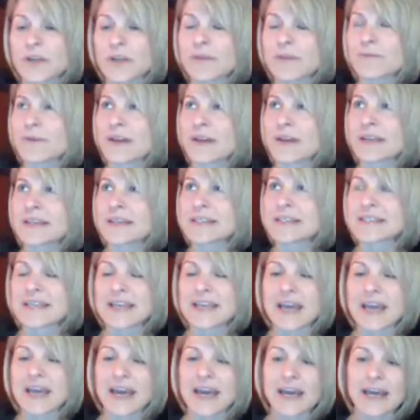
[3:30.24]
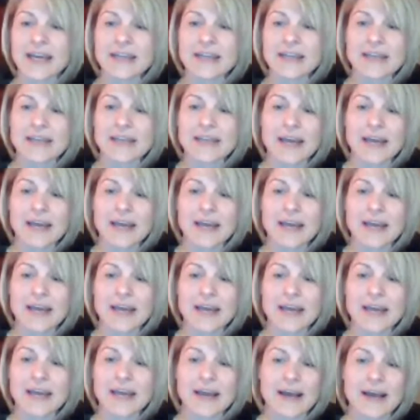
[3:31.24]
well, it was pretty fun because he had
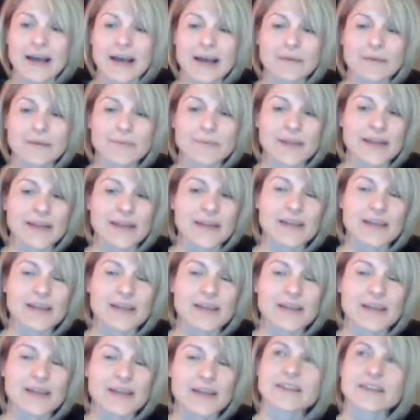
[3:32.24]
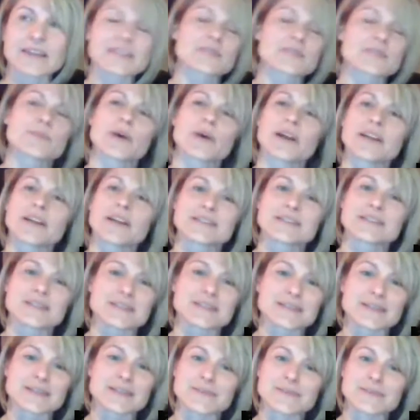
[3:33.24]
he and his buddies
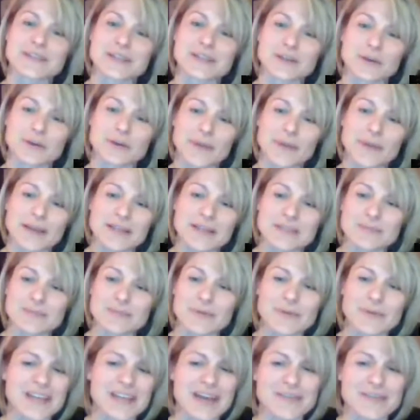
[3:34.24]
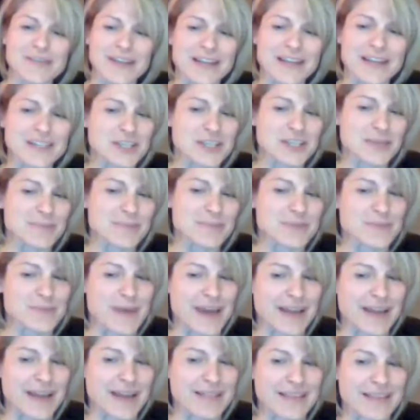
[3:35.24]
just lifted in our basement. We didn't have a lot of gyms back
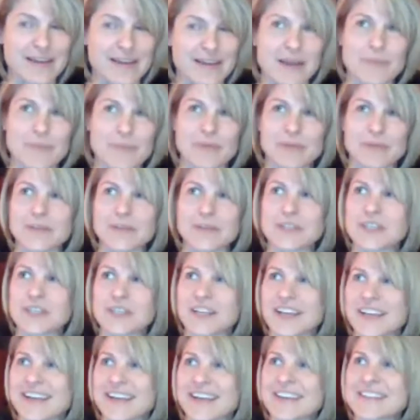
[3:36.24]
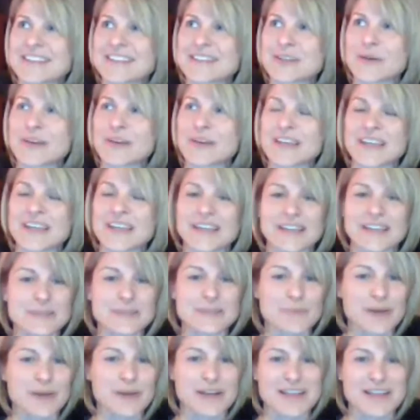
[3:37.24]
then up in Michigan, and so he and his buddies
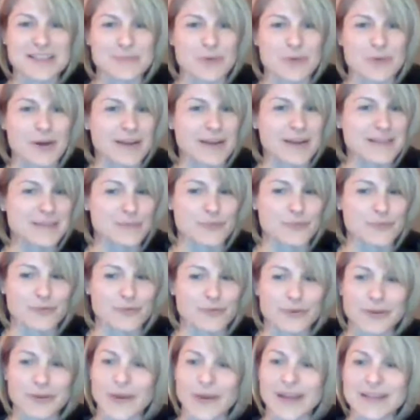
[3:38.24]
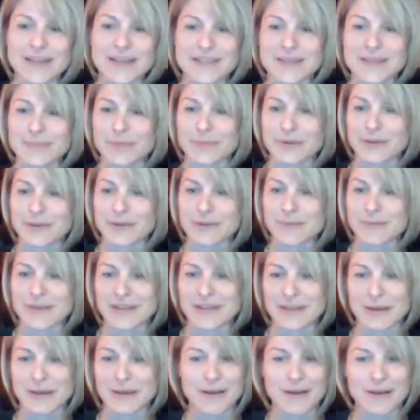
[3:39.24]
bought some free weights and put them in the
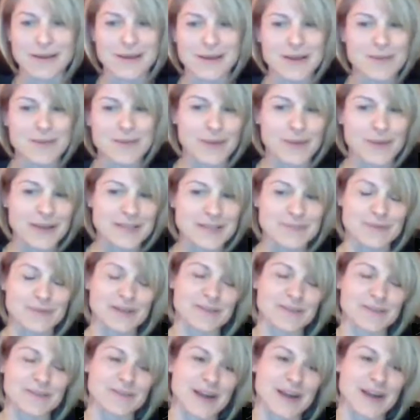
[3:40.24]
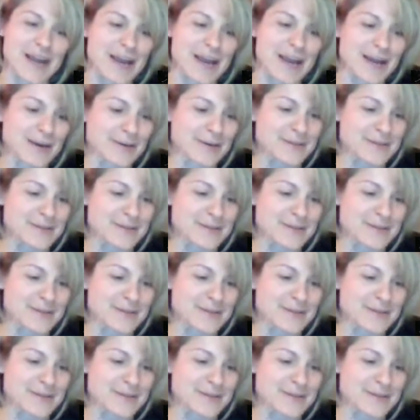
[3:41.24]
basement of their house. And